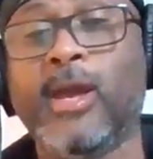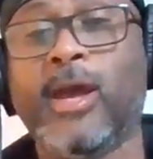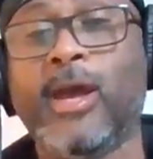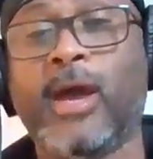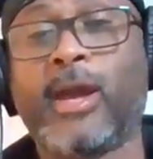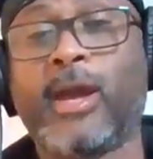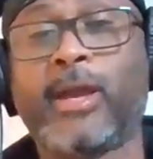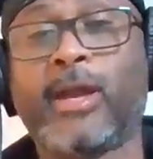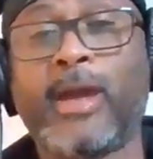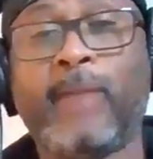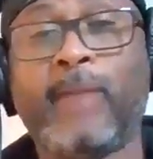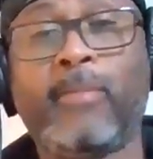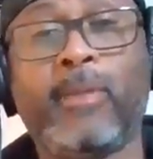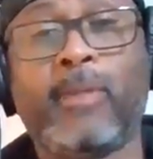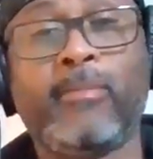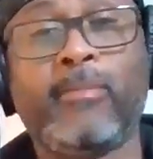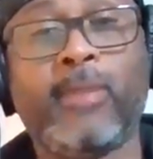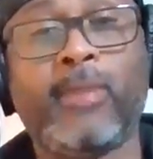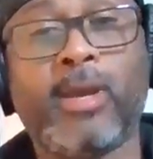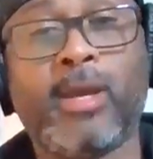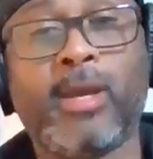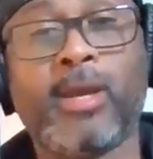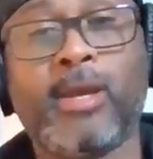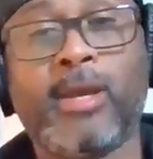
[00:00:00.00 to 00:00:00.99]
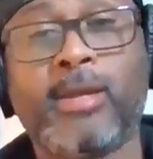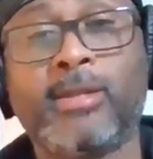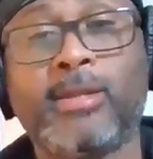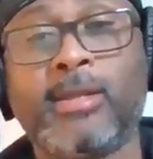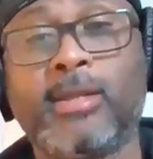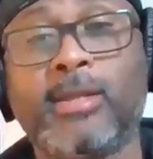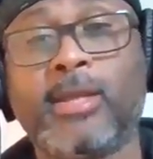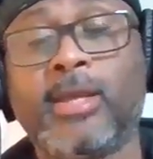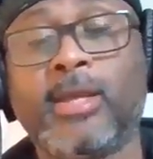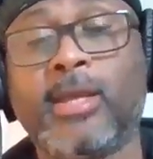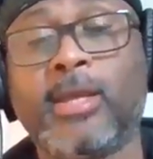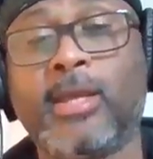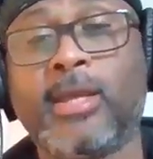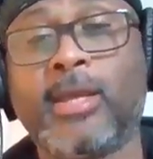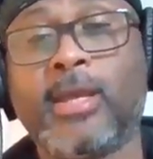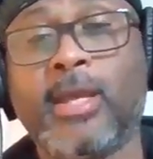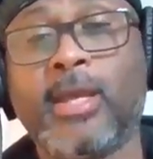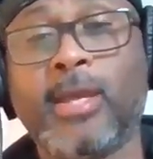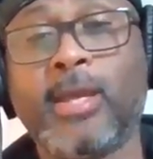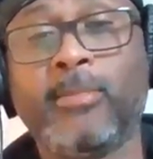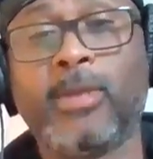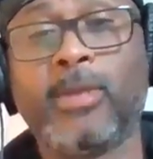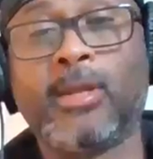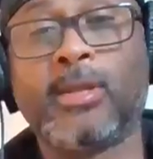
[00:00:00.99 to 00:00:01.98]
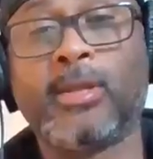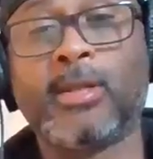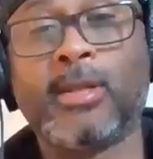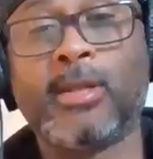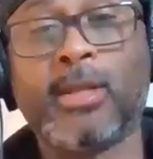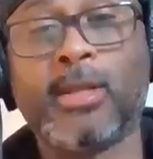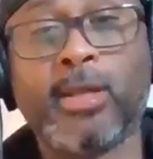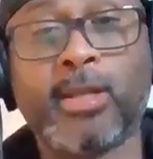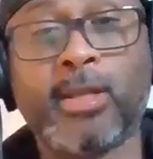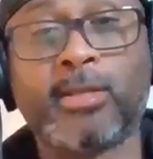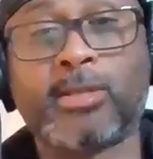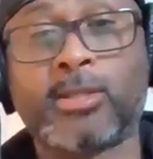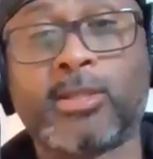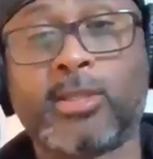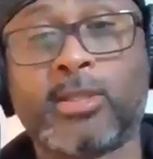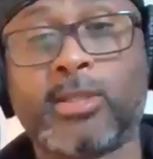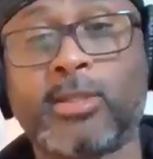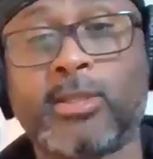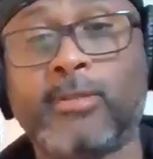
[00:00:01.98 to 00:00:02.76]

I got my man Emmett Lynch,